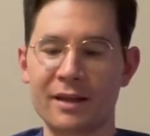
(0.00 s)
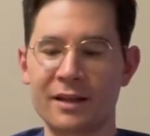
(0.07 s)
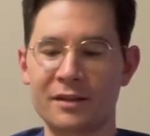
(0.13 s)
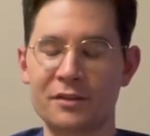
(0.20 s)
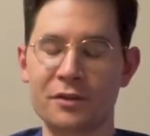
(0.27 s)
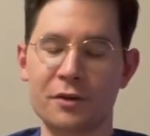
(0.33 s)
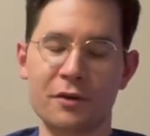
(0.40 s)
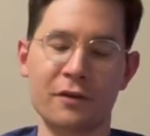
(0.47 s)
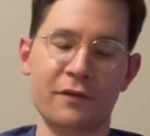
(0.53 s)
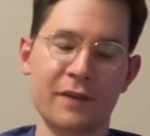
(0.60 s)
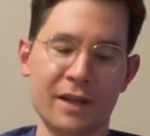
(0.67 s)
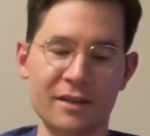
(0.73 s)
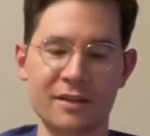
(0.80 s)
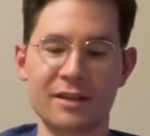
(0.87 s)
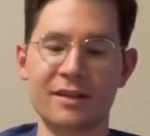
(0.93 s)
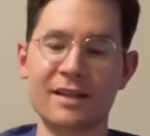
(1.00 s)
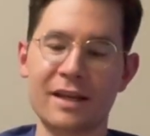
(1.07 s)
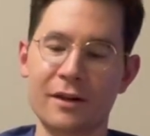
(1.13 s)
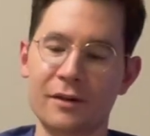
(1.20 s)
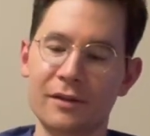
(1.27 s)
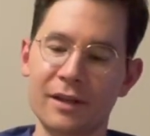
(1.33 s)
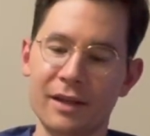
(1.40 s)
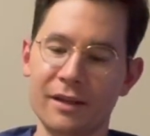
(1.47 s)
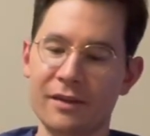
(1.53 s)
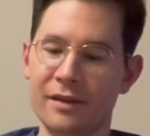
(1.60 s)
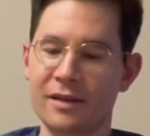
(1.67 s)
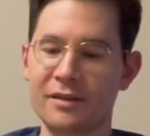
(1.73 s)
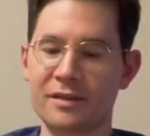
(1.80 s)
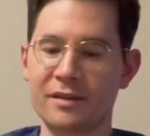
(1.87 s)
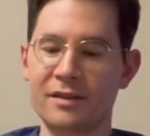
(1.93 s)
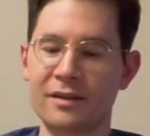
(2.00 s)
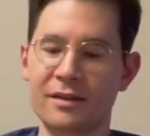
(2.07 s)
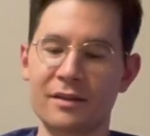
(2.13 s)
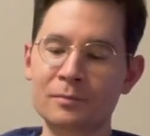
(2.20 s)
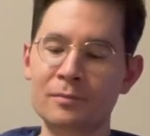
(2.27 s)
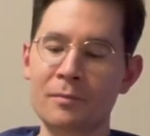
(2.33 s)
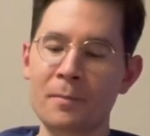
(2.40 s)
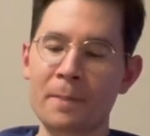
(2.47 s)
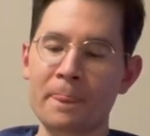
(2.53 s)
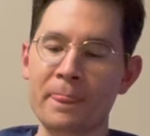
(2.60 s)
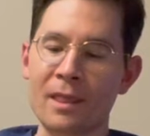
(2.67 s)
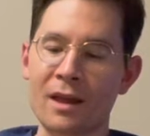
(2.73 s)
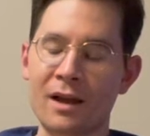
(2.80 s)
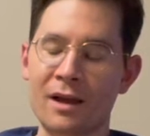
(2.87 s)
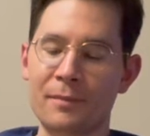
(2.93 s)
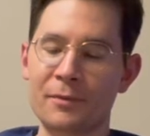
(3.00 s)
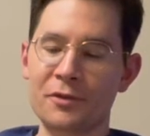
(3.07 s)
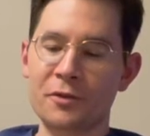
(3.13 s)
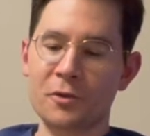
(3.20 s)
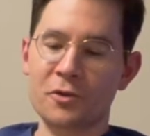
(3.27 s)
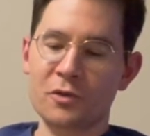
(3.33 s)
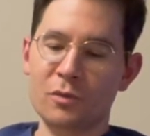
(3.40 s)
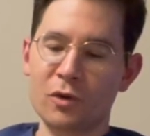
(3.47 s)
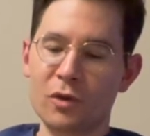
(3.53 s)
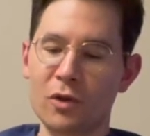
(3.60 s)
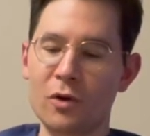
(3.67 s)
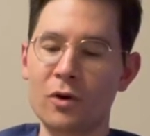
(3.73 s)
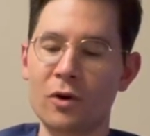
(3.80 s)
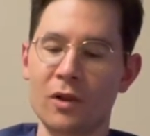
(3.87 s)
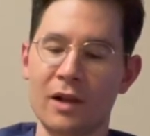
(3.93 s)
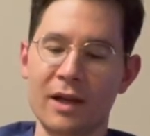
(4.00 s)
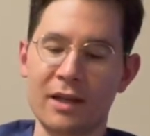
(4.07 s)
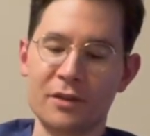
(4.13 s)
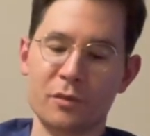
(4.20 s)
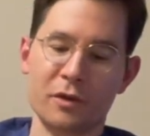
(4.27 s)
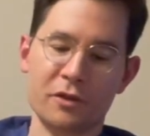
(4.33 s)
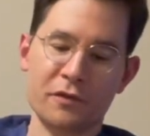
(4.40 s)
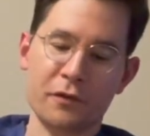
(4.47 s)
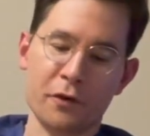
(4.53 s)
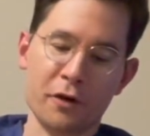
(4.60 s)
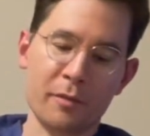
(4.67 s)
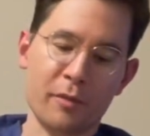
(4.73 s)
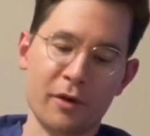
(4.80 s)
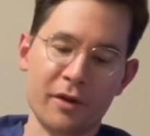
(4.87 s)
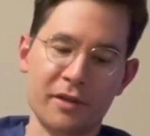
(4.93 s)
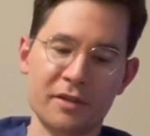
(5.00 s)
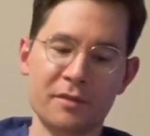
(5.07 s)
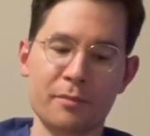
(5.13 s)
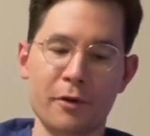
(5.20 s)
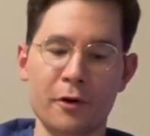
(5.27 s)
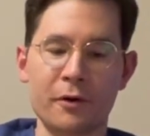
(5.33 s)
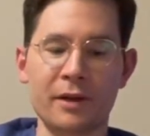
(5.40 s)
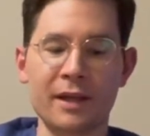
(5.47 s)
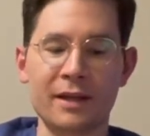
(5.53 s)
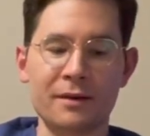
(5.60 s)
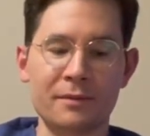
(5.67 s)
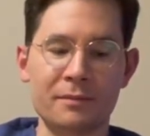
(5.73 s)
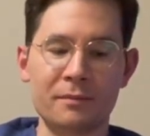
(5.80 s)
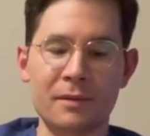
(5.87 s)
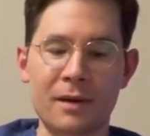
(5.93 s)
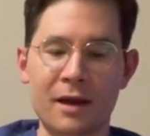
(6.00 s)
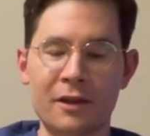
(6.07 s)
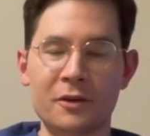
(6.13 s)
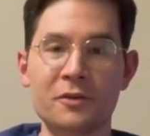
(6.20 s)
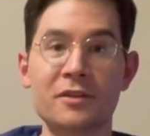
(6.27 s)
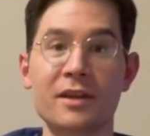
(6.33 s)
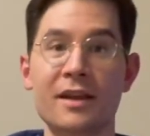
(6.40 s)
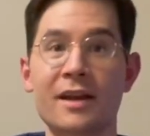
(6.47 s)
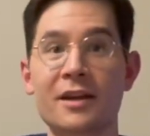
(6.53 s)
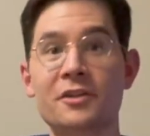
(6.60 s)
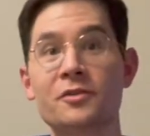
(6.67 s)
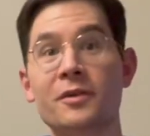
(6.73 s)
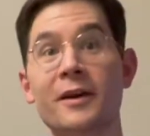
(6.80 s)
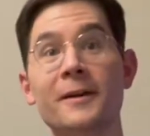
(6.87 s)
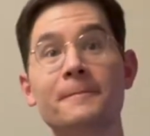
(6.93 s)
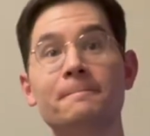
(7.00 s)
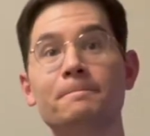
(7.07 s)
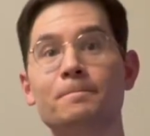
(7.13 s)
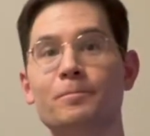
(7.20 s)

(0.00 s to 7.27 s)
and so you're facing down like this, and then the surgeon will localize which vertebra is broken using x-ray.